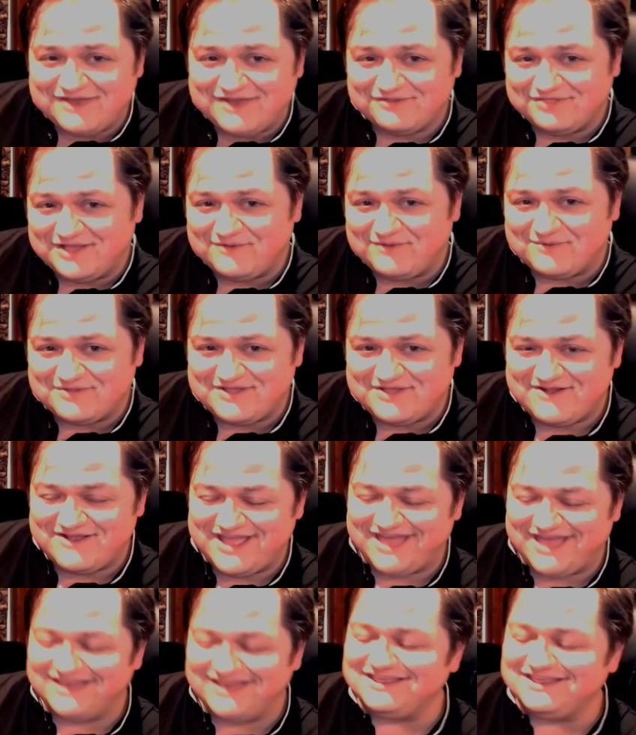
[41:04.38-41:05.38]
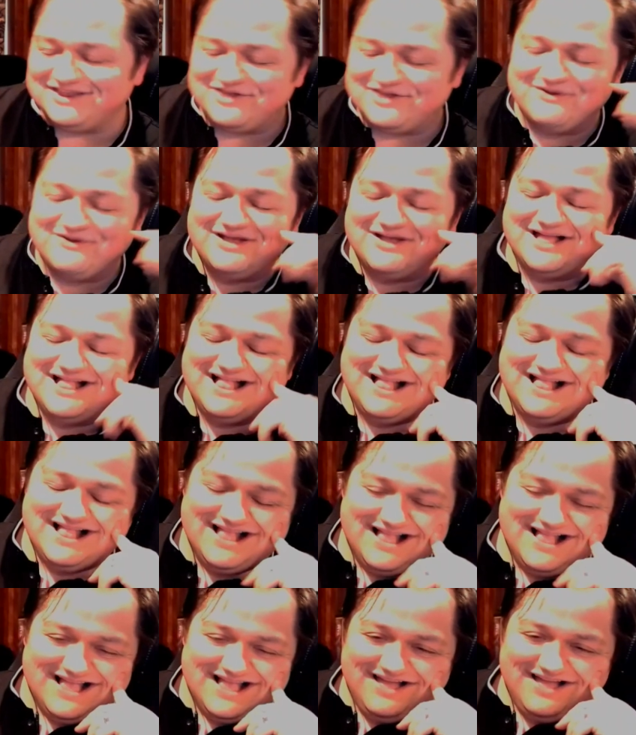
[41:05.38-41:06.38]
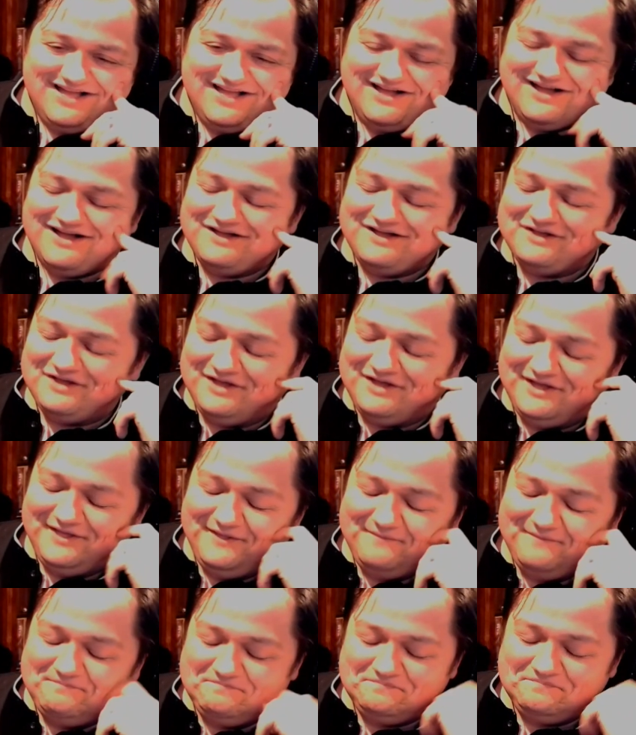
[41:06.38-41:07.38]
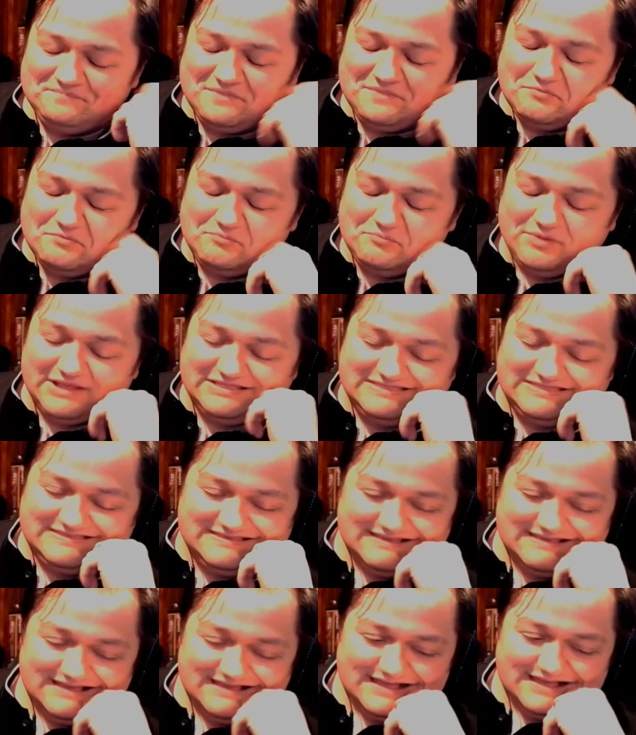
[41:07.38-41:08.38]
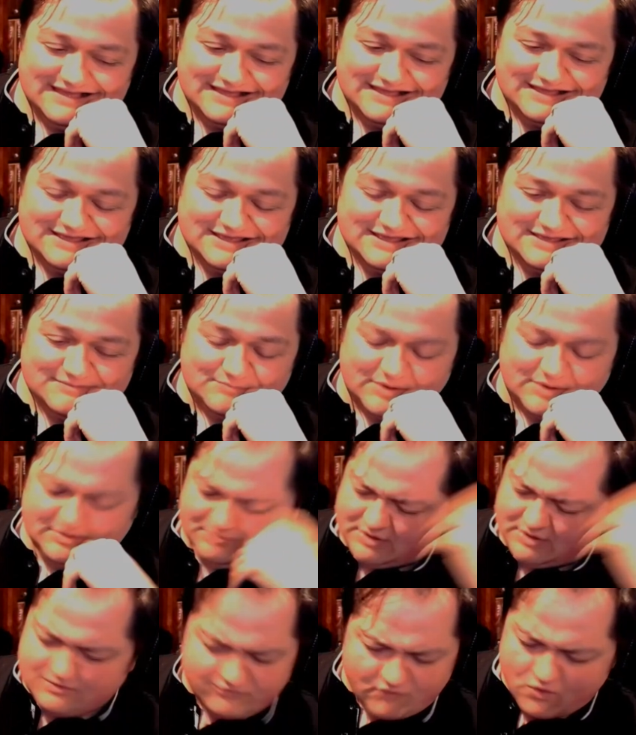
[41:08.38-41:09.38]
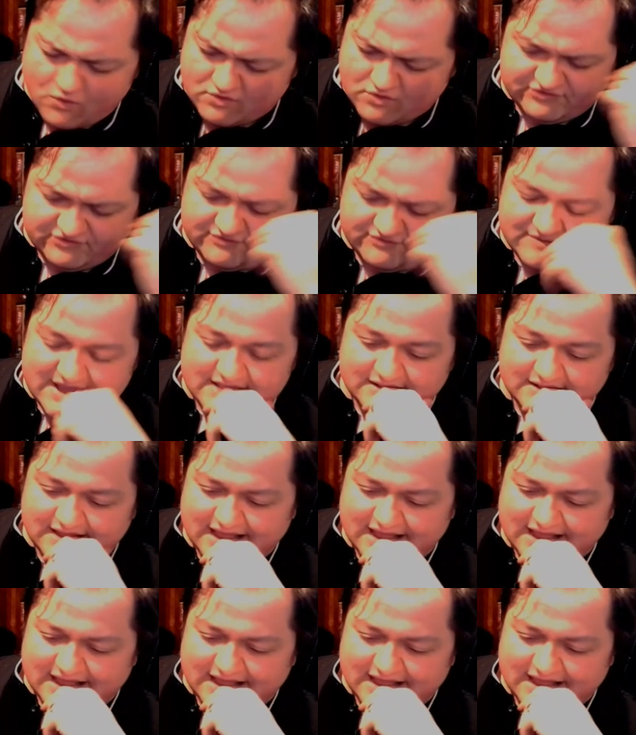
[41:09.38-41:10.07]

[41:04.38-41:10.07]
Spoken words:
don't think we're there yet. Uh, but of course, right?